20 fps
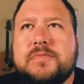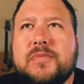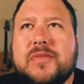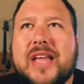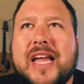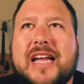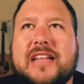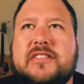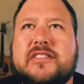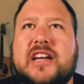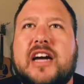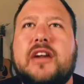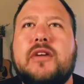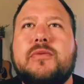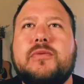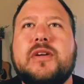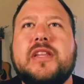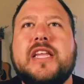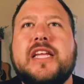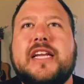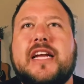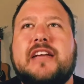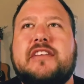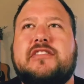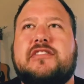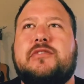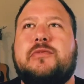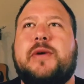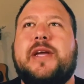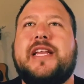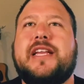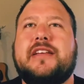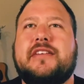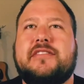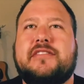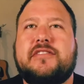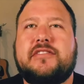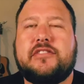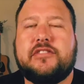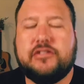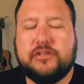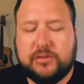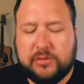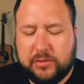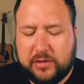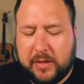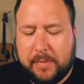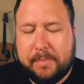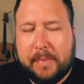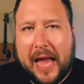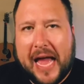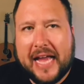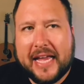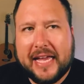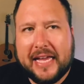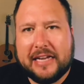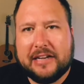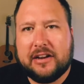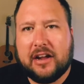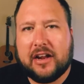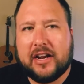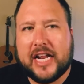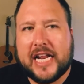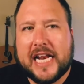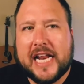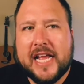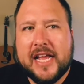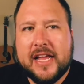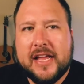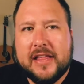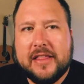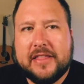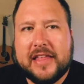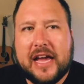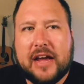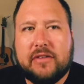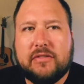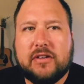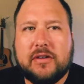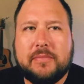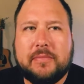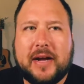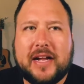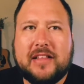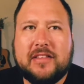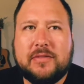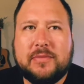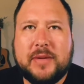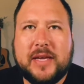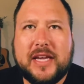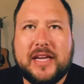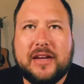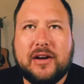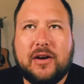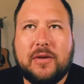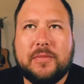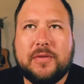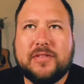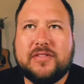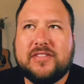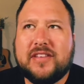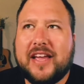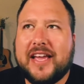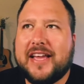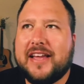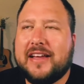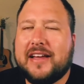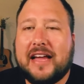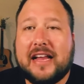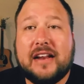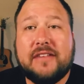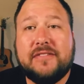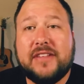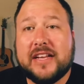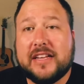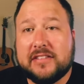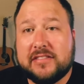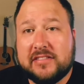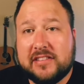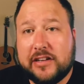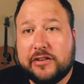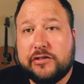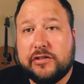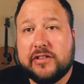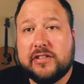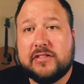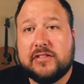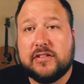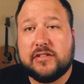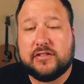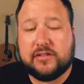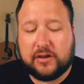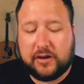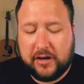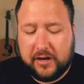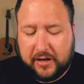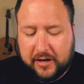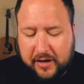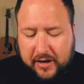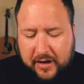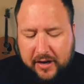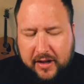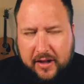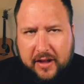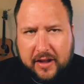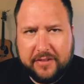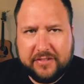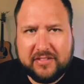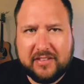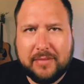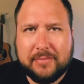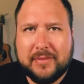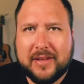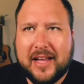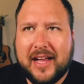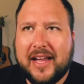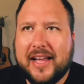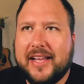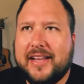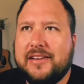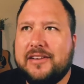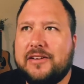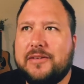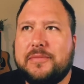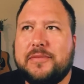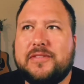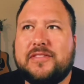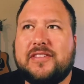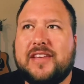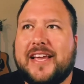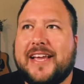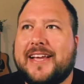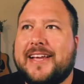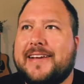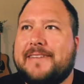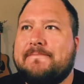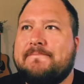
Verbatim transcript: Yeah, it's got a really nice sweetness to the back end on it that reminds me almost like kind of like a citrus dessert of some kind, almost like